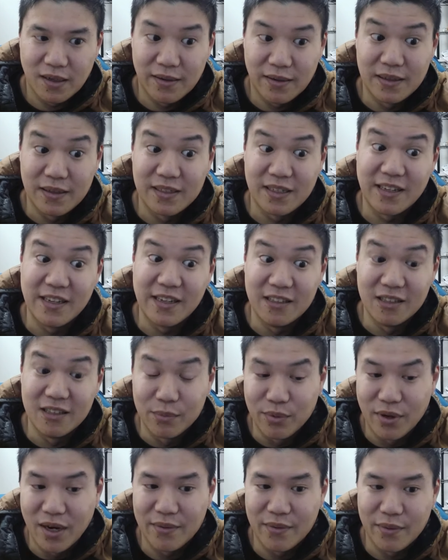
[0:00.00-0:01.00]
tequila
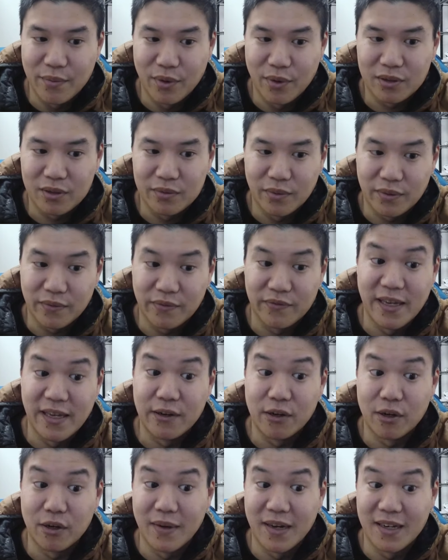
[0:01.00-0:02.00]
brand we worked with
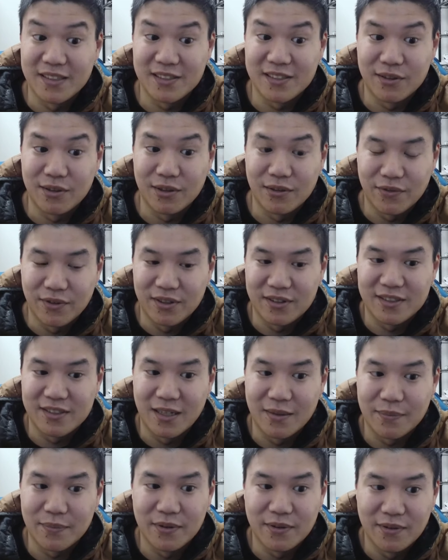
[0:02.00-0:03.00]
Jägermeister, for
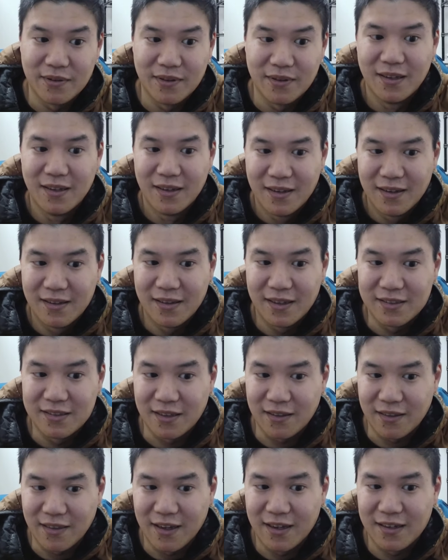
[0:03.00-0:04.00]
example, things
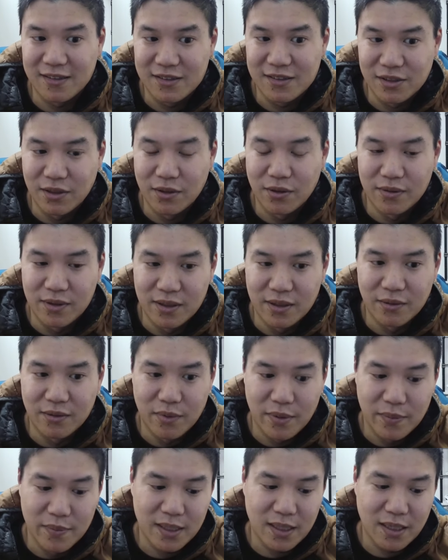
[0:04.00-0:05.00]
like that. So
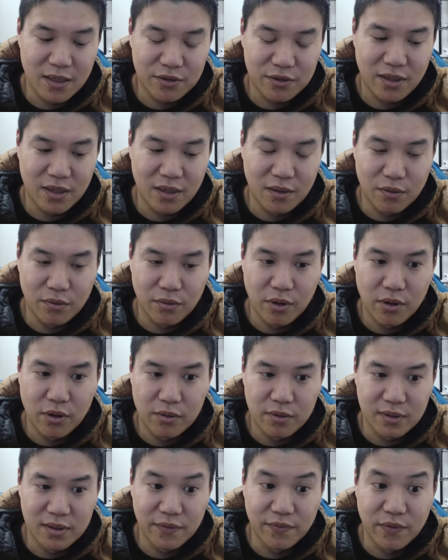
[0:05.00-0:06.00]
we've been kind of trying to grow
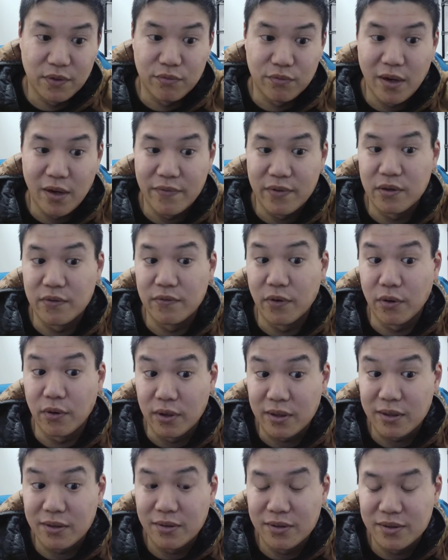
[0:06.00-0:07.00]
different revenue
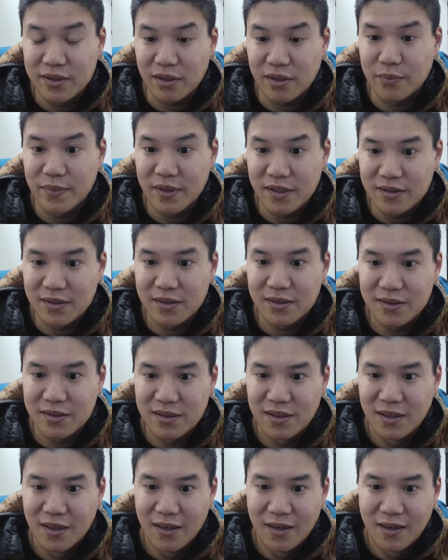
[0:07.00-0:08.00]
verticals in our business.
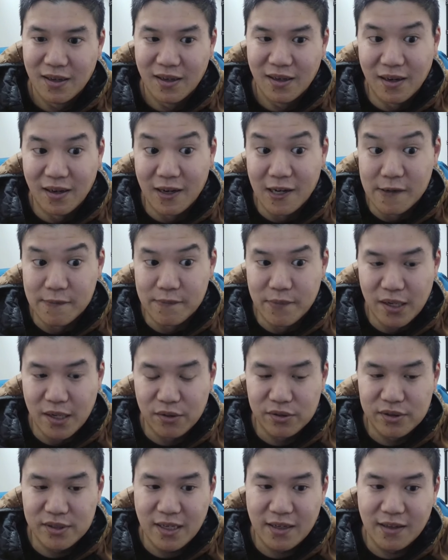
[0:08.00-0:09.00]

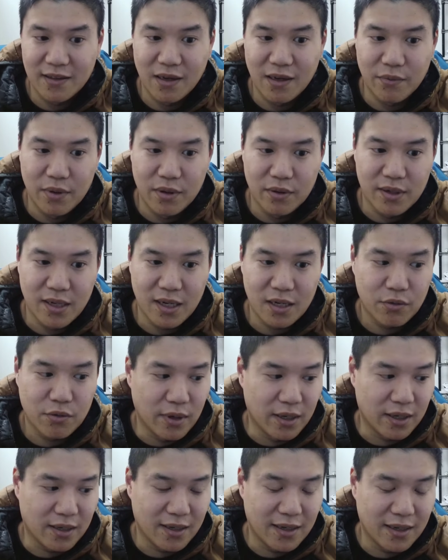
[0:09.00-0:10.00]
Understanding that we are not
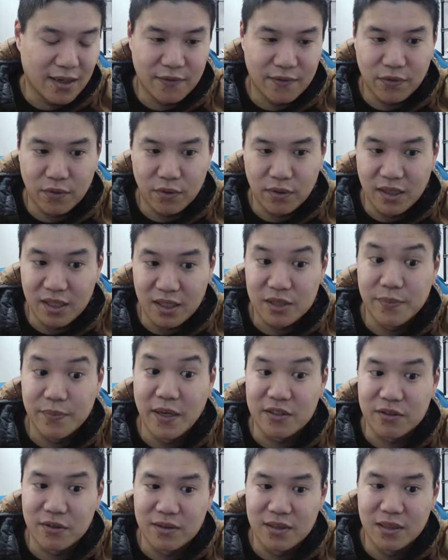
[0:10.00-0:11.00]
quite cut out for like
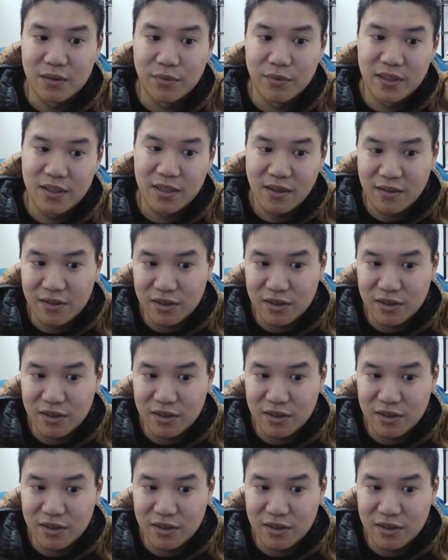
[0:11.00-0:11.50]
specialty retail at